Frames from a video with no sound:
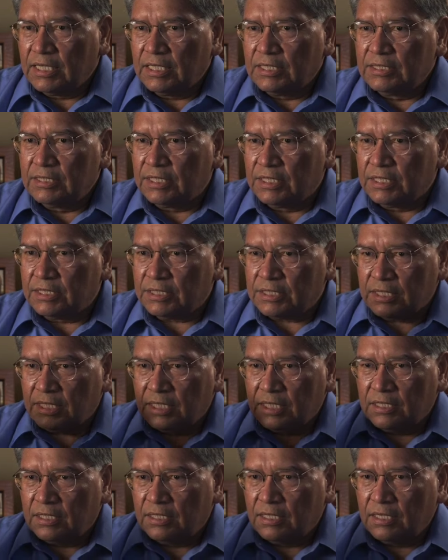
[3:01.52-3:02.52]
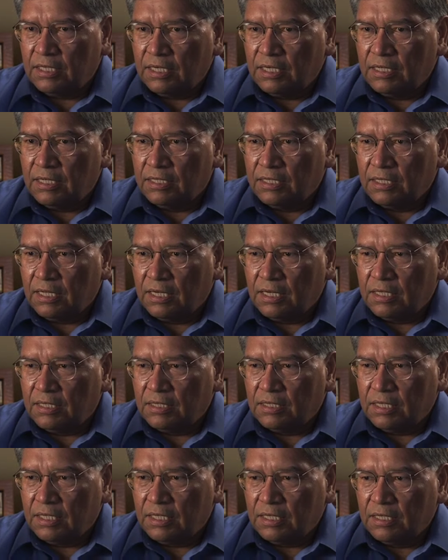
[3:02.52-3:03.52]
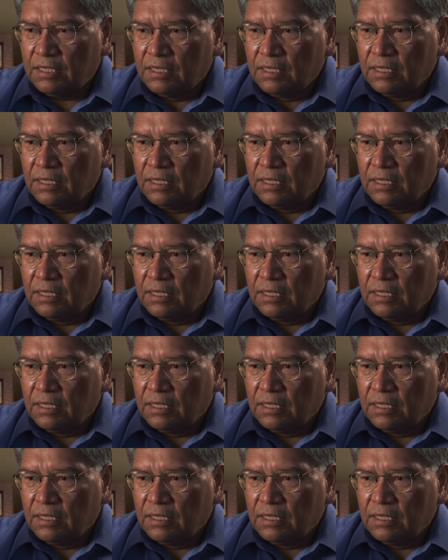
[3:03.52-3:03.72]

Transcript: exist in the